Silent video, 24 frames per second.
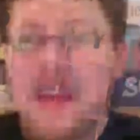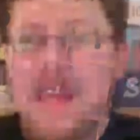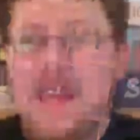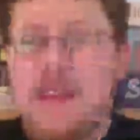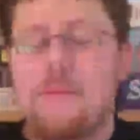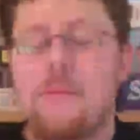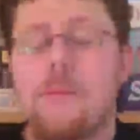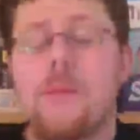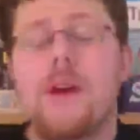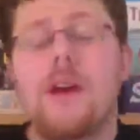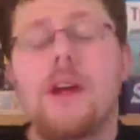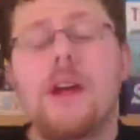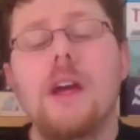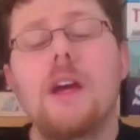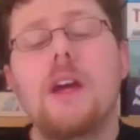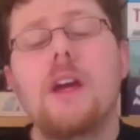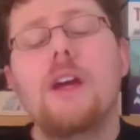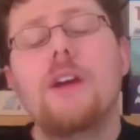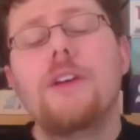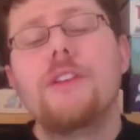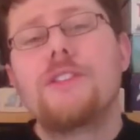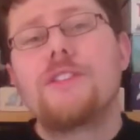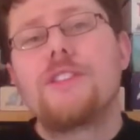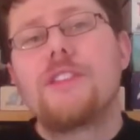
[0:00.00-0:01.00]
game.
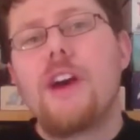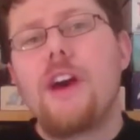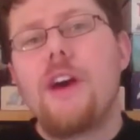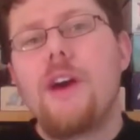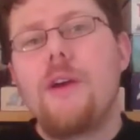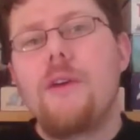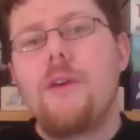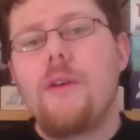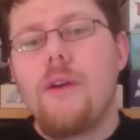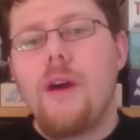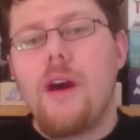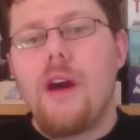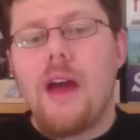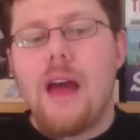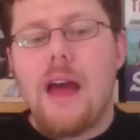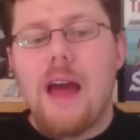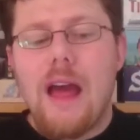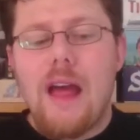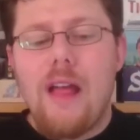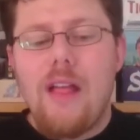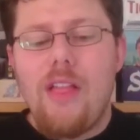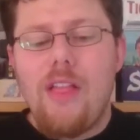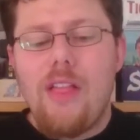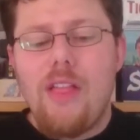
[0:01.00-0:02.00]
So
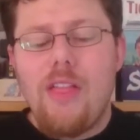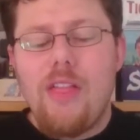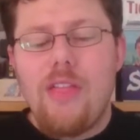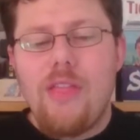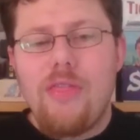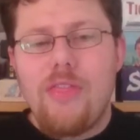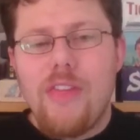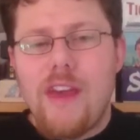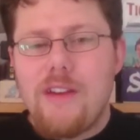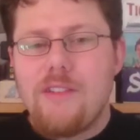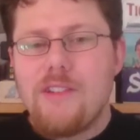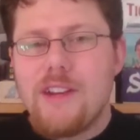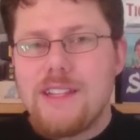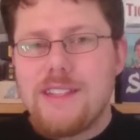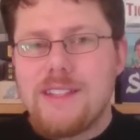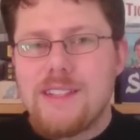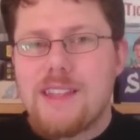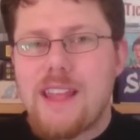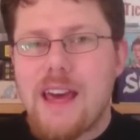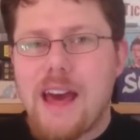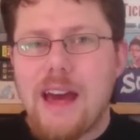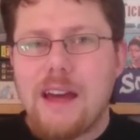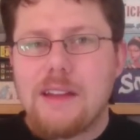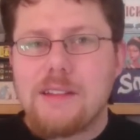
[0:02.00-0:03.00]
there
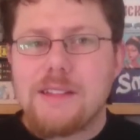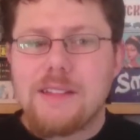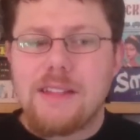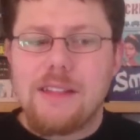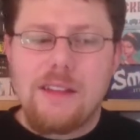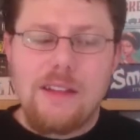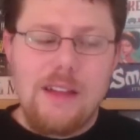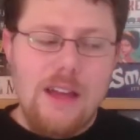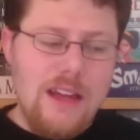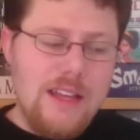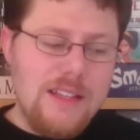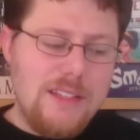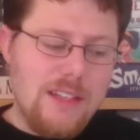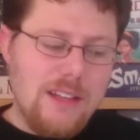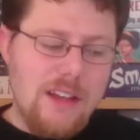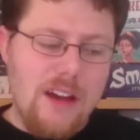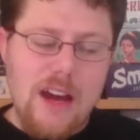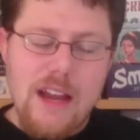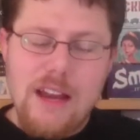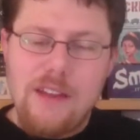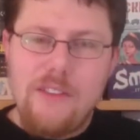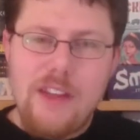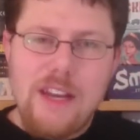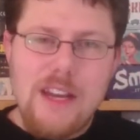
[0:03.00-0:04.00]
is that as
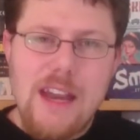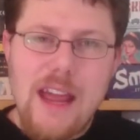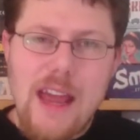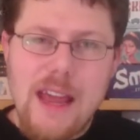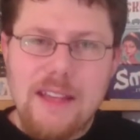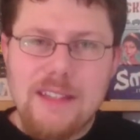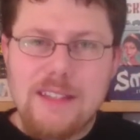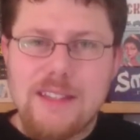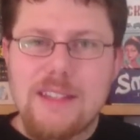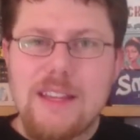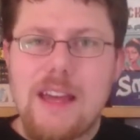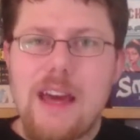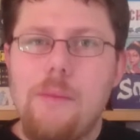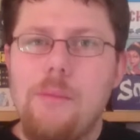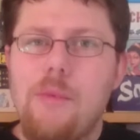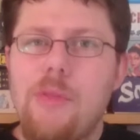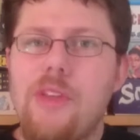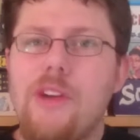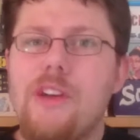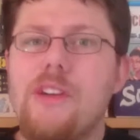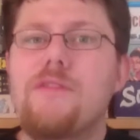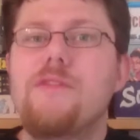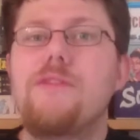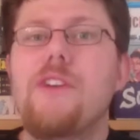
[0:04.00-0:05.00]
kind of a next
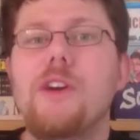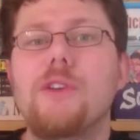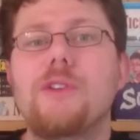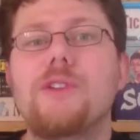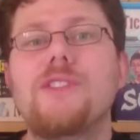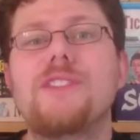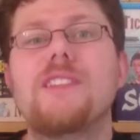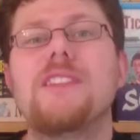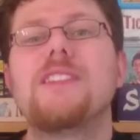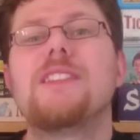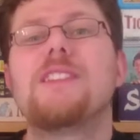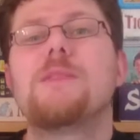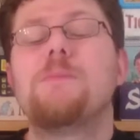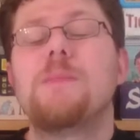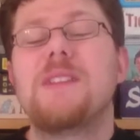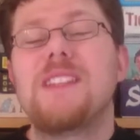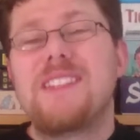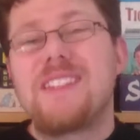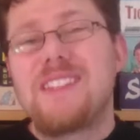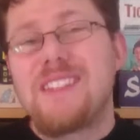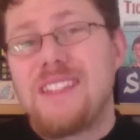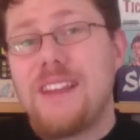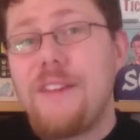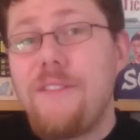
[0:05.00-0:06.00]
step that focuses
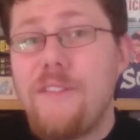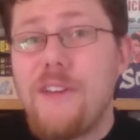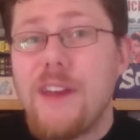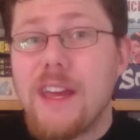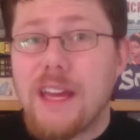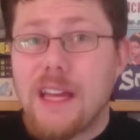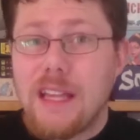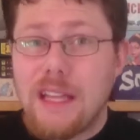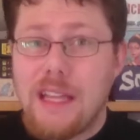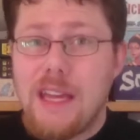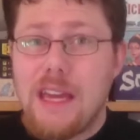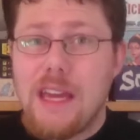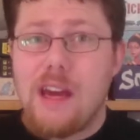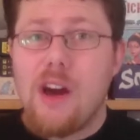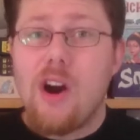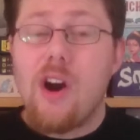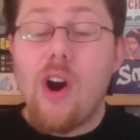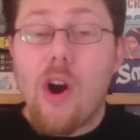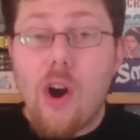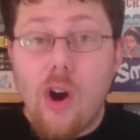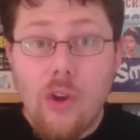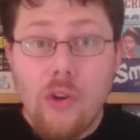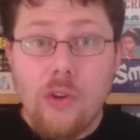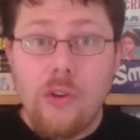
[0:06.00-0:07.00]
specifically
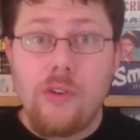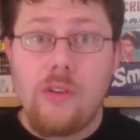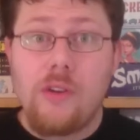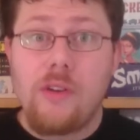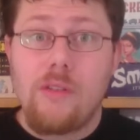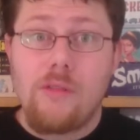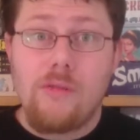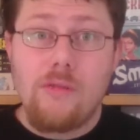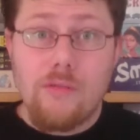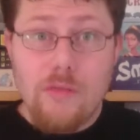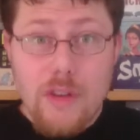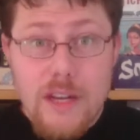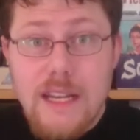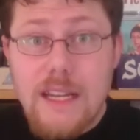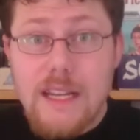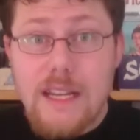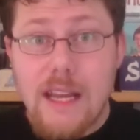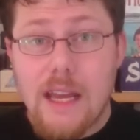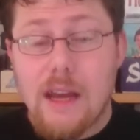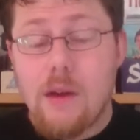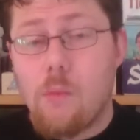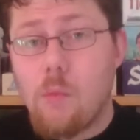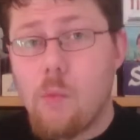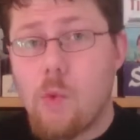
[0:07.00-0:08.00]
on
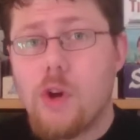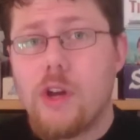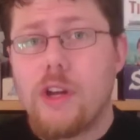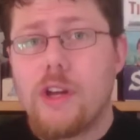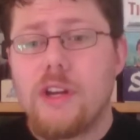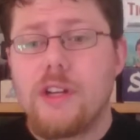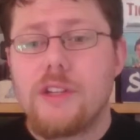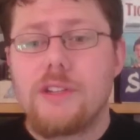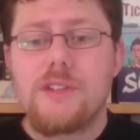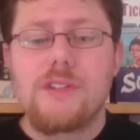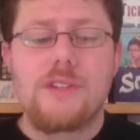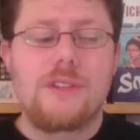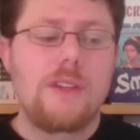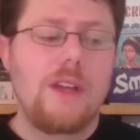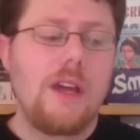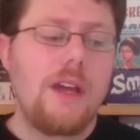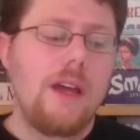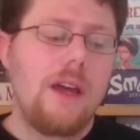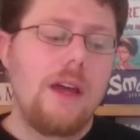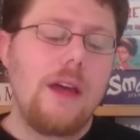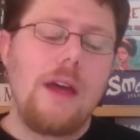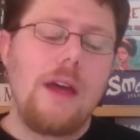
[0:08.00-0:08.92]
reading and words.